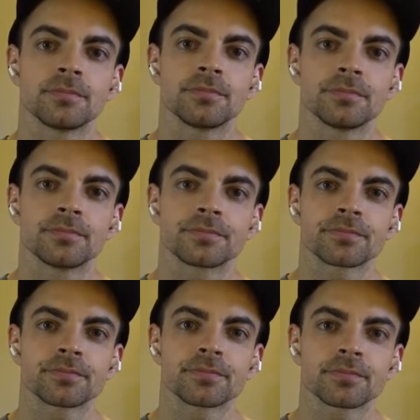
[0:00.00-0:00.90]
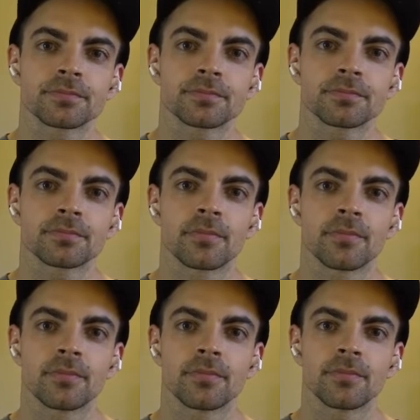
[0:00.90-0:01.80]

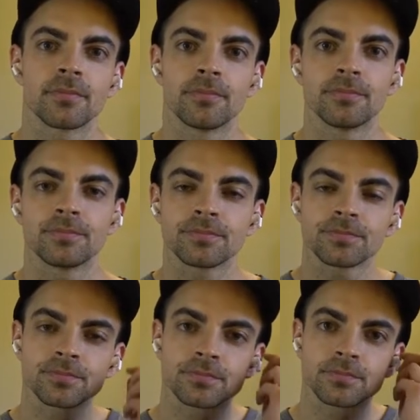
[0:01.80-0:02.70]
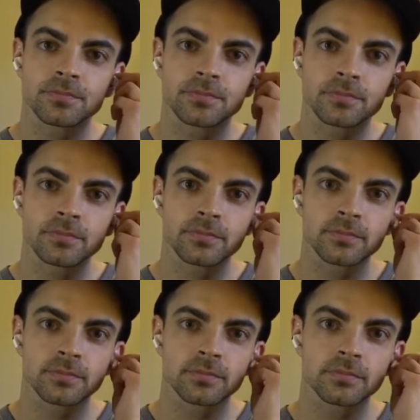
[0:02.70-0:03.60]

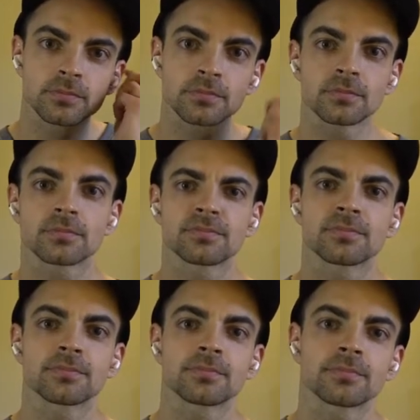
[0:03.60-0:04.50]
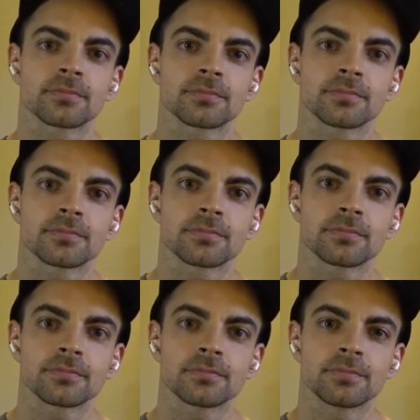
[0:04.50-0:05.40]
The person shown says nothing.